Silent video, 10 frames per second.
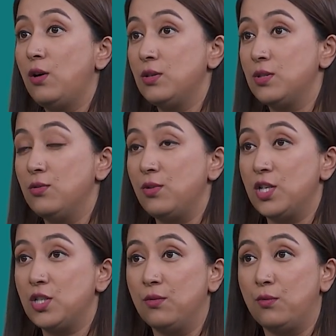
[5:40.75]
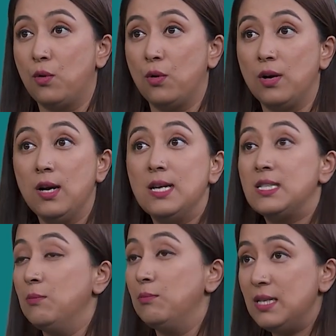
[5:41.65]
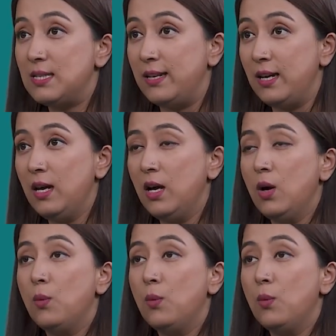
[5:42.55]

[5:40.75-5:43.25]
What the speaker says: concentration for simplicity,